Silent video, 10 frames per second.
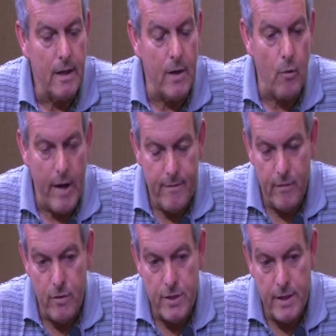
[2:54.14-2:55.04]
I ran
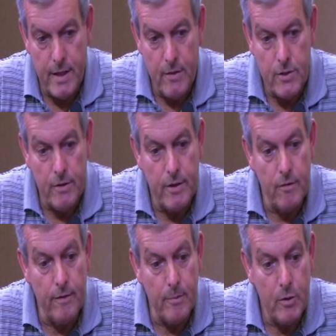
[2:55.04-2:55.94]
for city council in
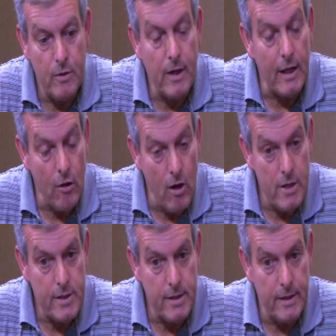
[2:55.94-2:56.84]
November, and I
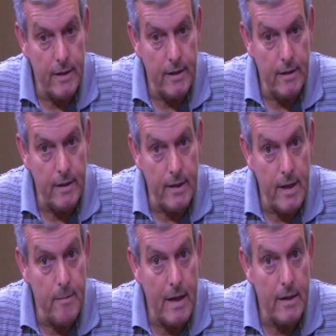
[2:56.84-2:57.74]
lost, and I
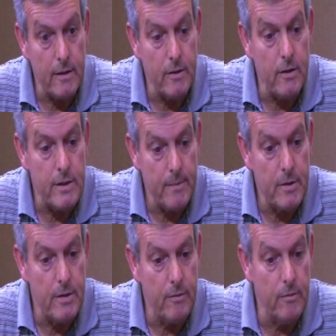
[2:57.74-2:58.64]
came back and
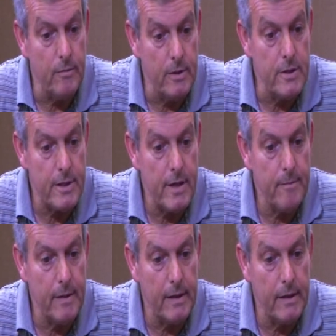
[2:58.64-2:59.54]
attempted to this
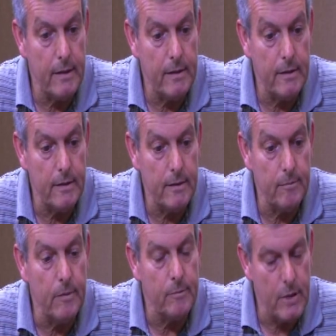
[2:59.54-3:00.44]
time, and
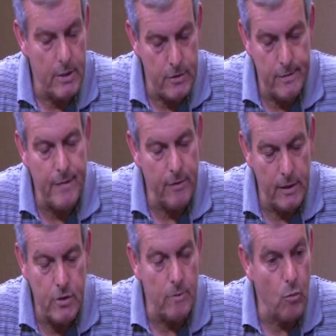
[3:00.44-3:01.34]
it
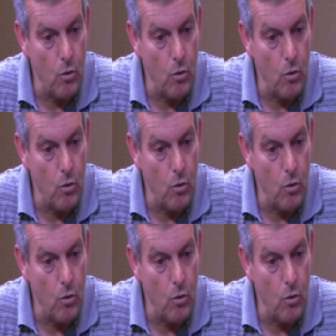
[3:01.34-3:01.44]
definitely took